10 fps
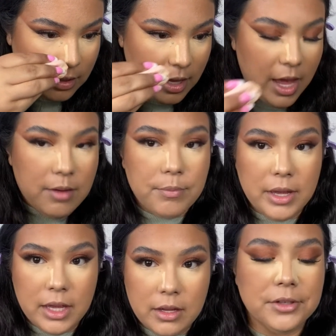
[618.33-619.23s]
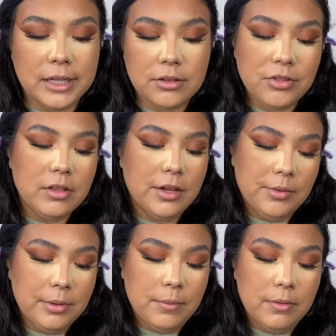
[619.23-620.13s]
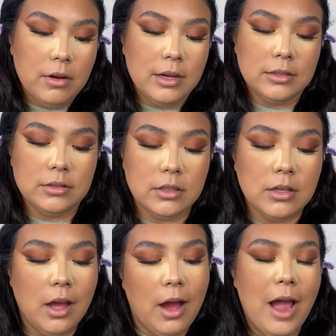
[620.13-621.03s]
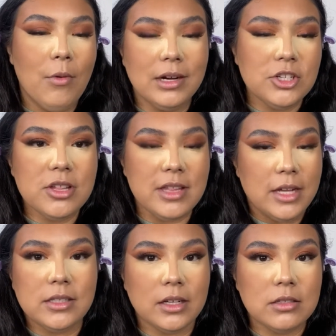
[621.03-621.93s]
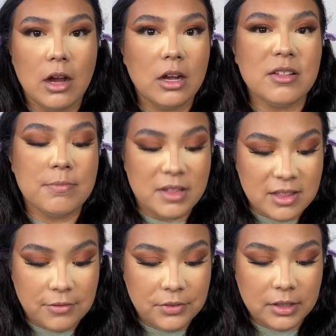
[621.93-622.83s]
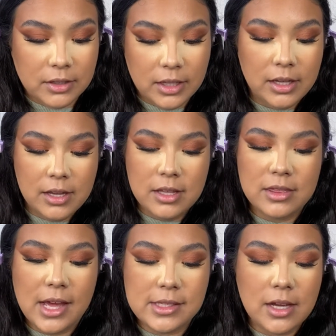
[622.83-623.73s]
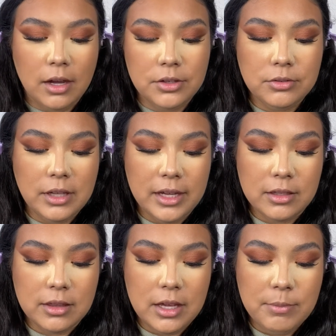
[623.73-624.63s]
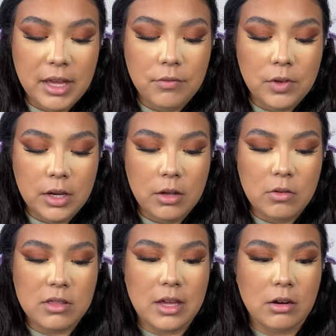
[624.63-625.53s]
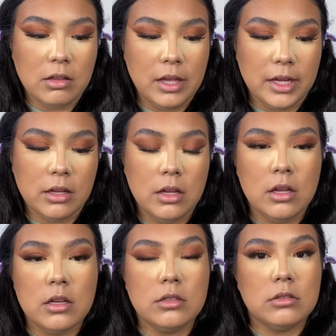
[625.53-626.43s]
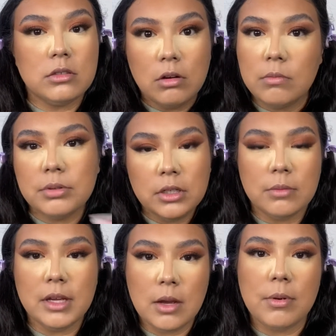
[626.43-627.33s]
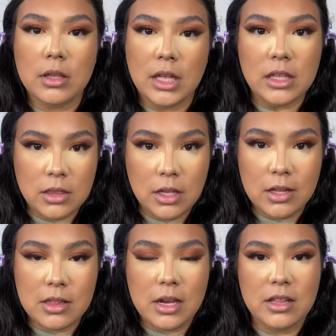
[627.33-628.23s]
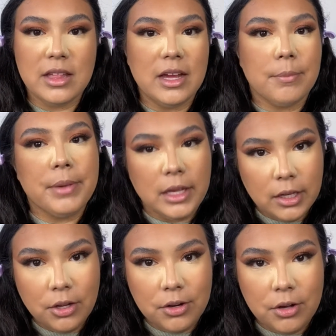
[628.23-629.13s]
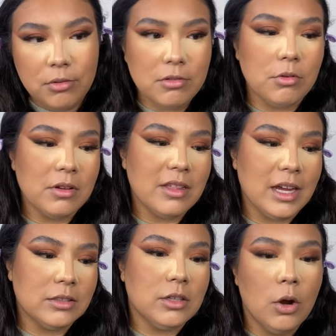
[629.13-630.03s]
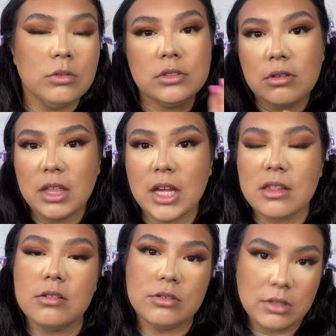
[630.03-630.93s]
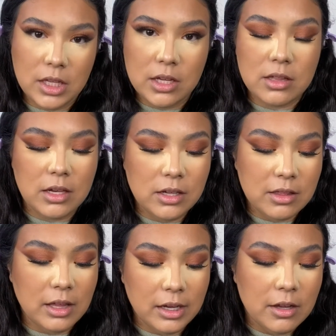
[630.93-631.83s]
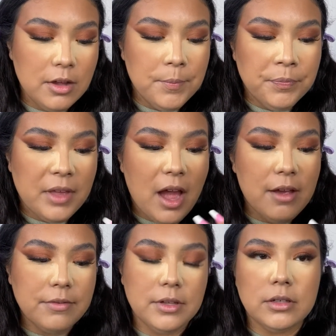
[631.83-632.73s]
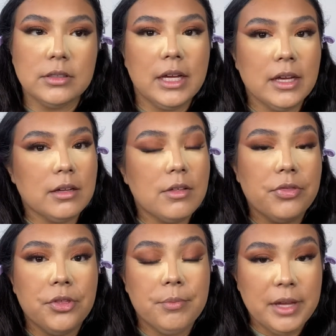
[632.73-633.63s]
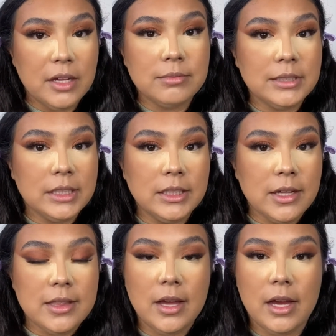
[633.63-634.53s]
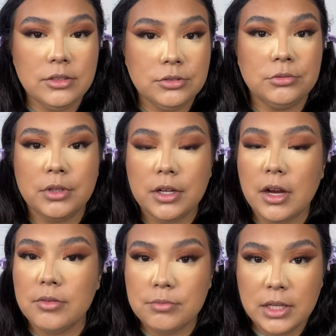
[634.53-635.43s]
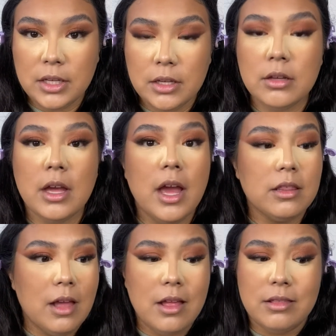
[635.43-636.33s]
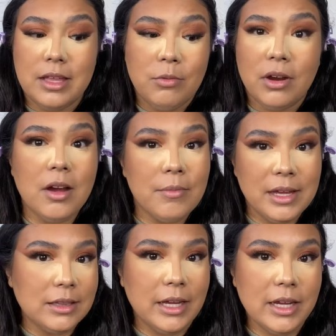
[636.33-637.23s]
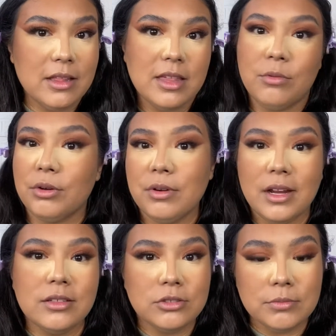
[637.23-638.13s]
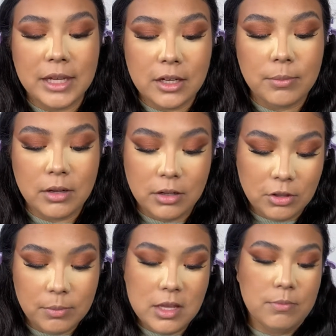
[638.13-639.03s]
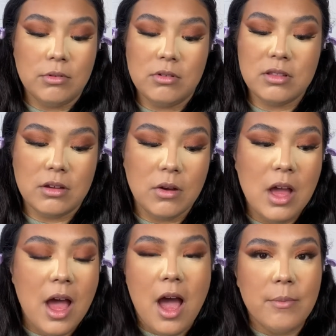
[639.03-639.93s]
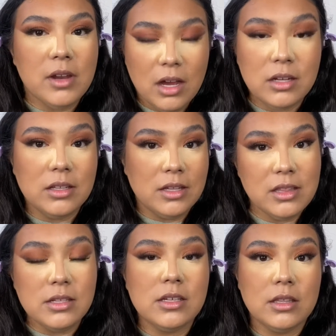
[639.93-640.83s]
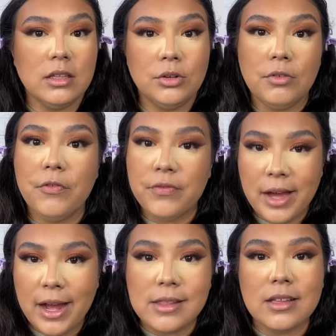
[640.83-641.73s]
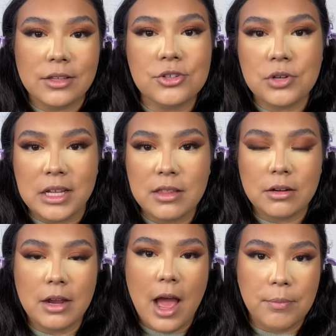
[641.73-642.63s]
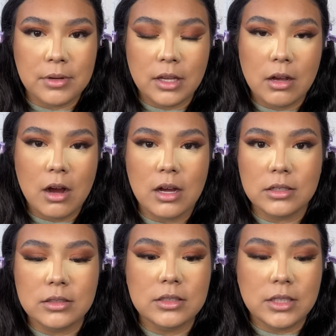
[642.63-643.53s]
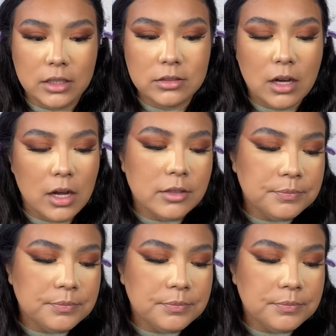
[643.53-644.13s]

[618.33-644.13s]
and bake. I feel like there's a lot of people on, I want to just say TikTok specifically, that tell you like, they make videos that are like, don't put your makeup on like this, and it's like baking your nose, or it's like don't do this, do this, and it's like, I feel like the makeup techniques that I do work on me, and they work on my clients, they work when I do makeup on other people. So I'm not going to listen to the little fads and the trends that are happening on TikTok.